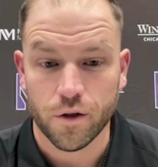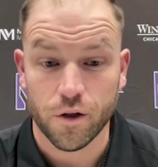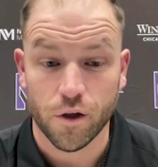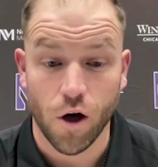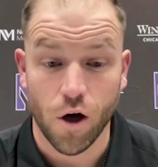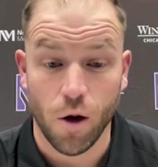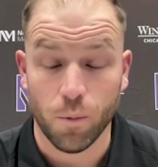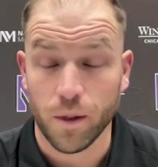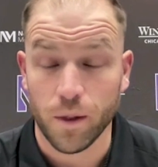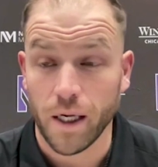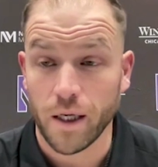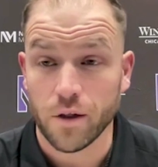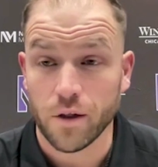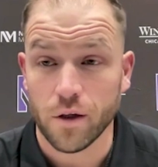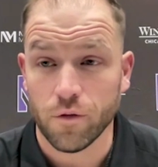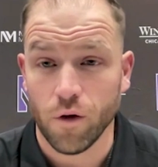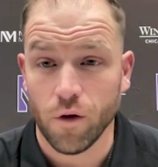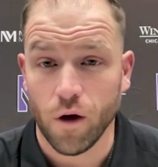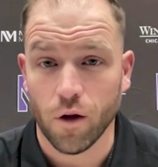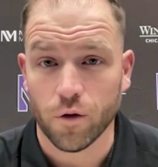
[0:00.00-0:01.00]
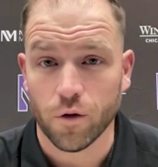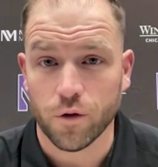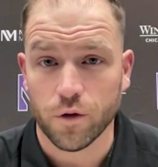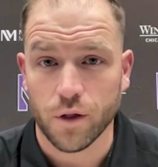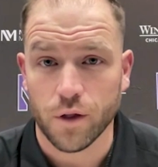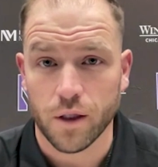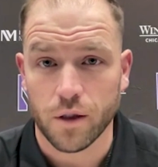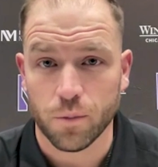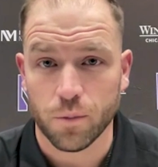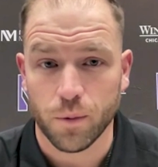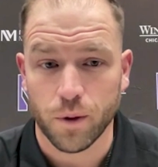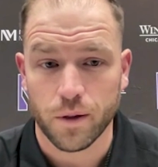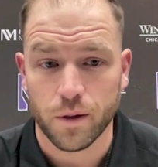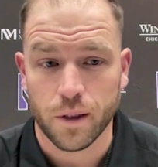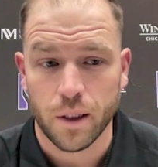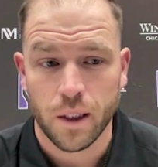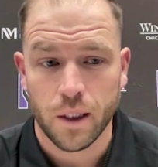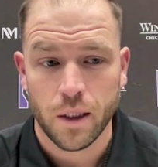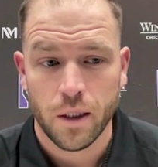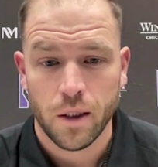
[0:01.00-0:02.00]
culmination of all those things. But,
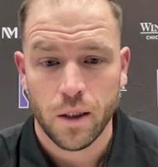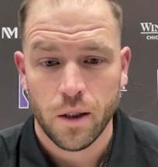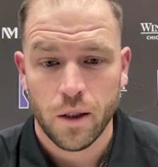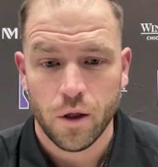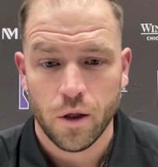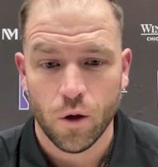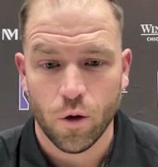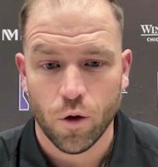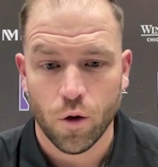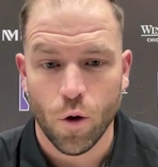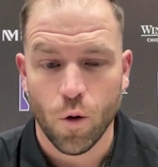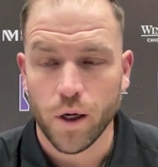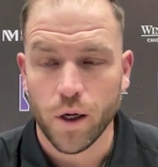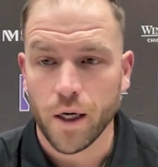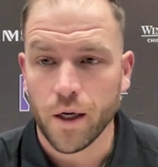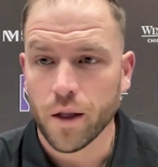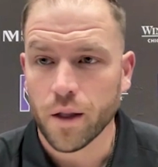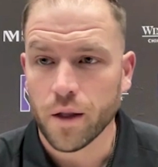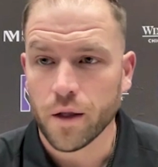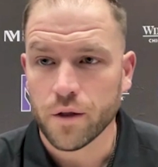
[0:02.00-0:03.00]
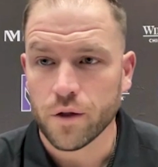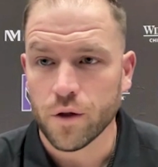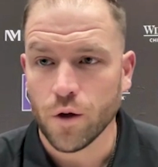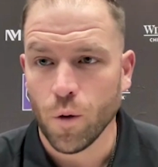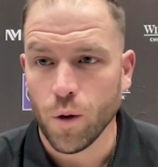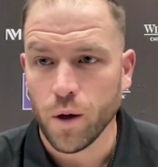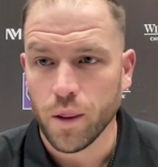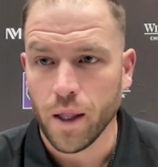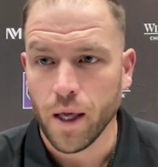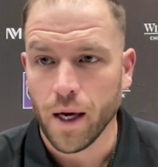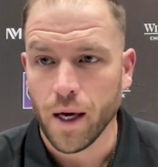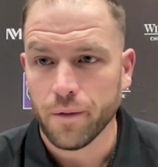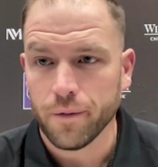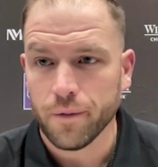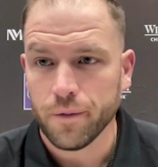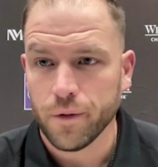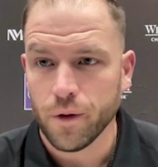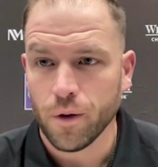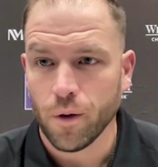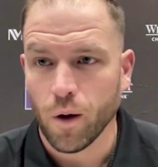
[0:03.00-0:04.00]
going into this, knowing that,
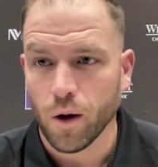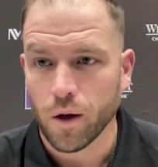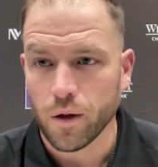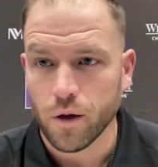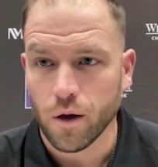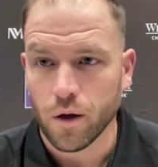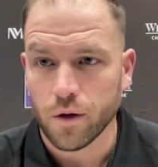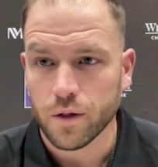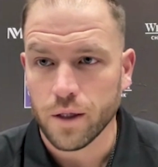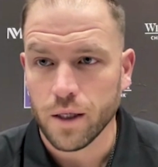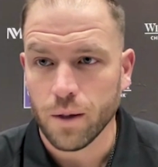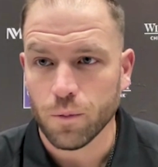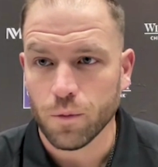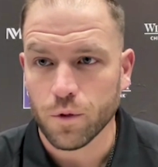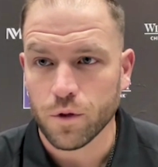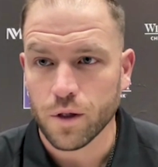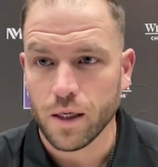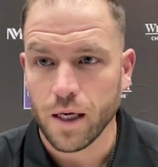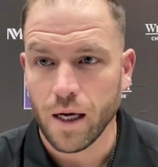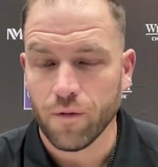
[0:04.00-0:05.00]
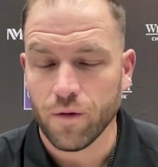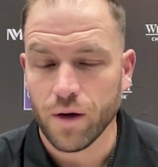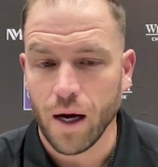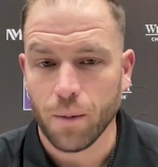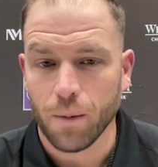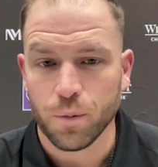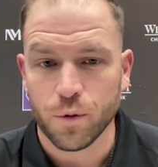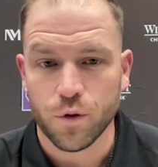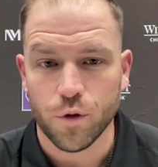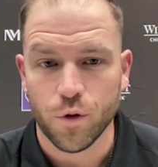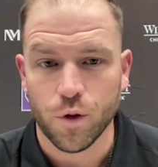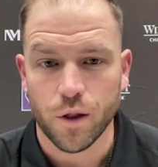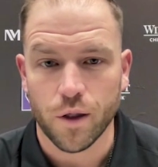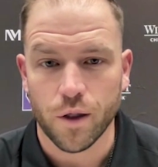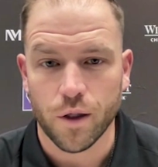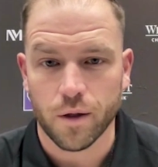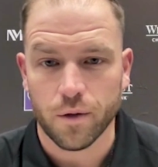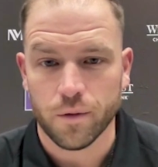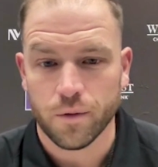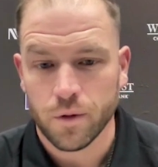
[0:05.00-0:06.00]
our team was going to have an opportunity
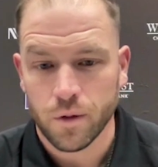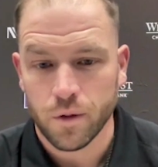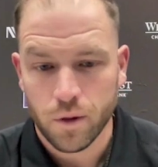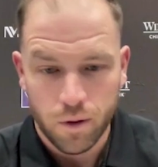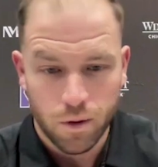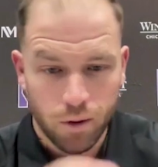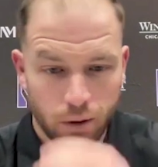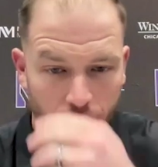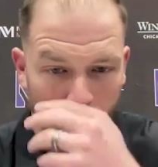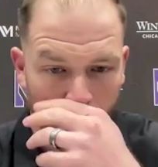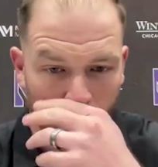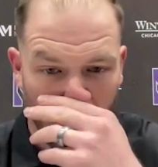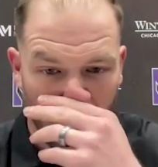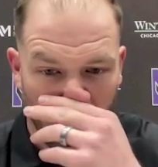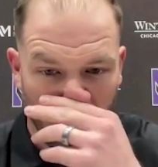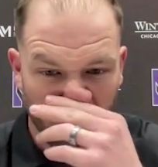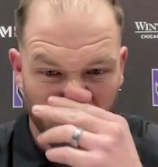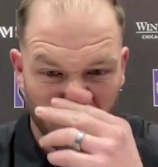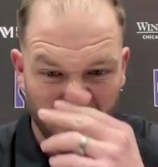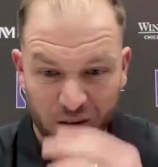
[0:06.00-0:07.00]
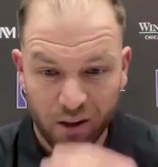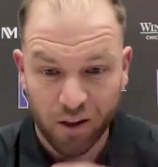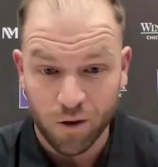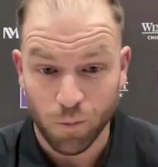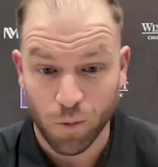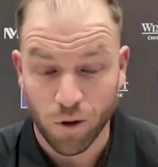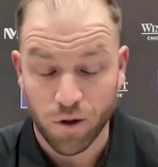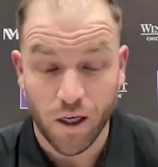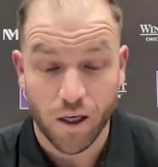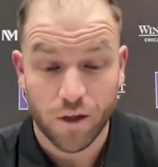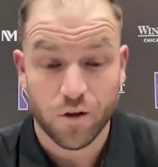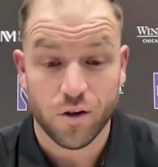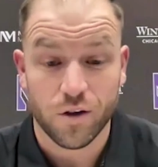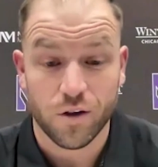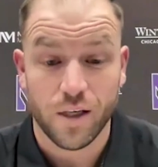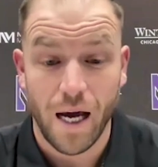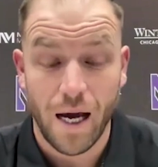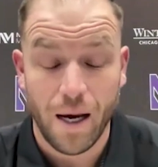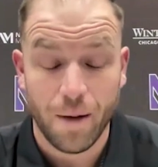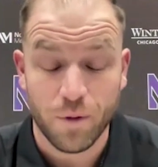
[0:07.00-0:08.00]
to, have this much extra
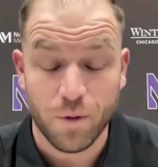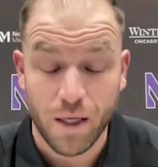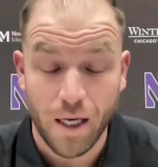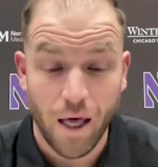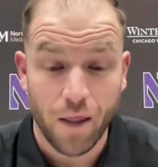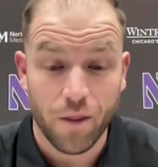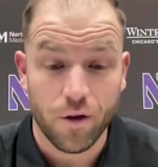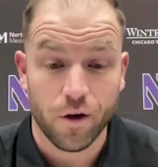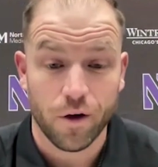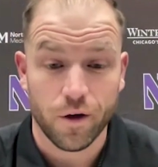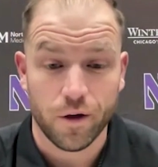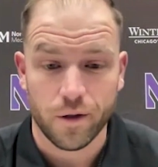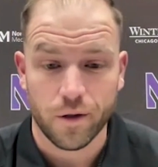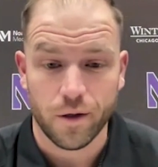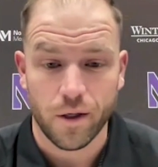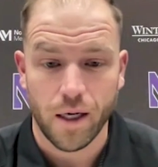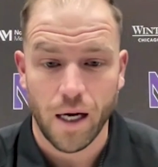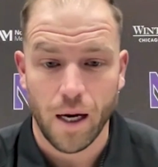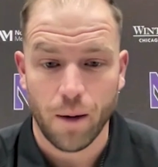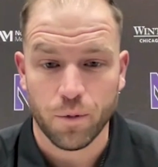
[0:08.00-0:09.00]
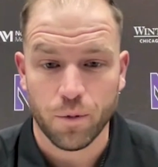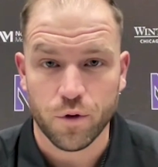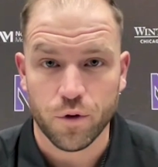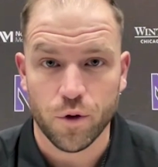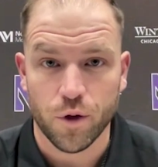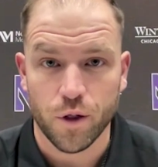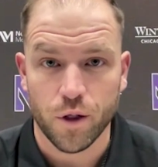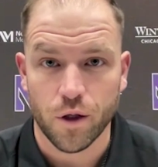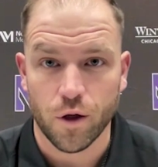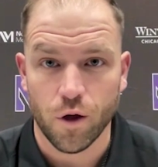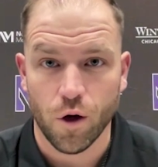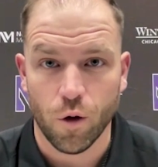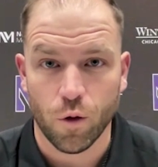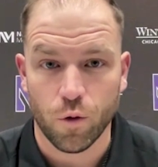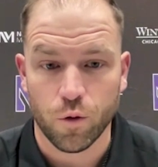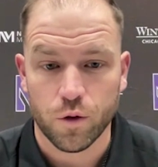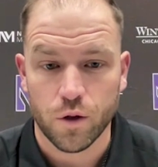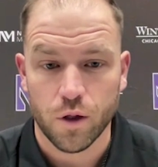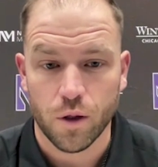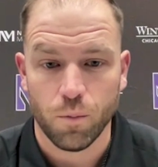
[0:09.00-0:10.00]
time together and an opportunity to
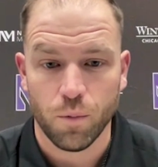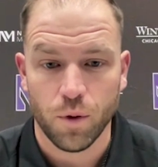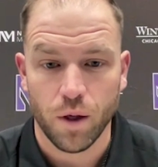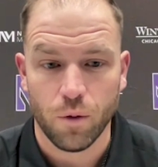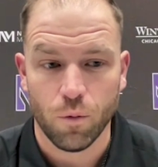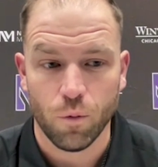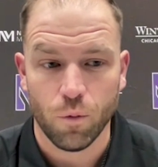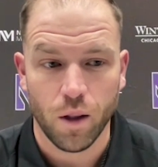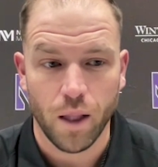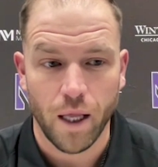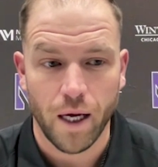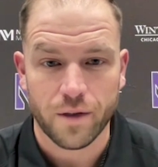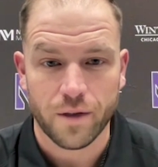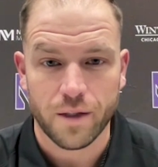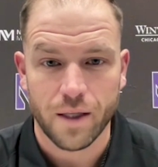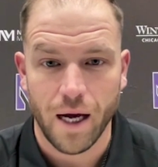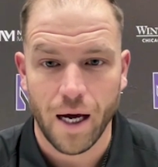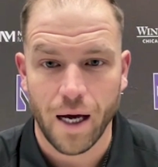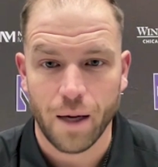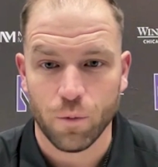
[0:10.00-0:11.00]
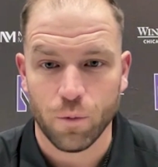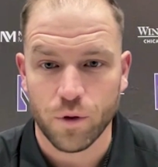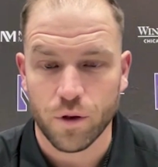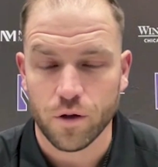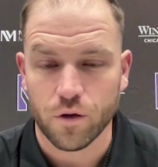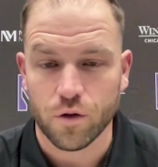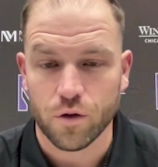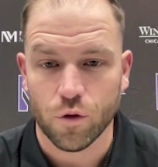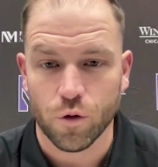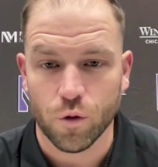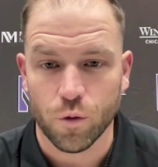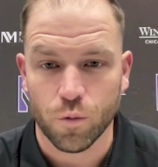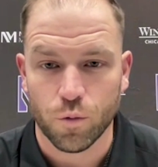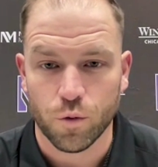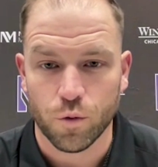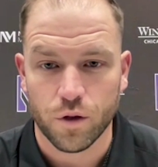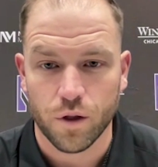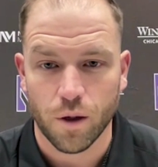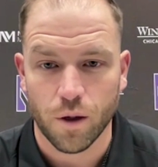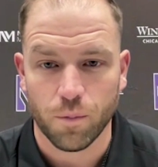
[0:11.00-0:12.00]
go compete one last time with this group
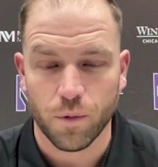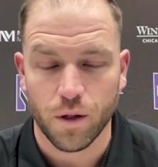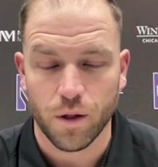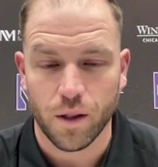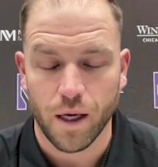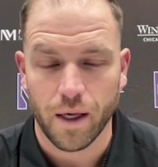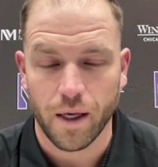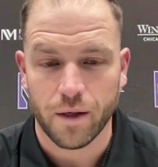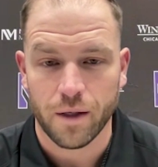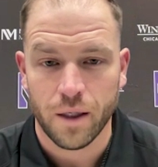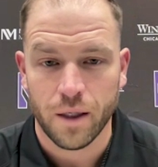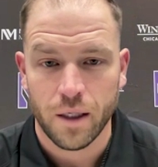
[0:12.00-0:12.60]
was something that,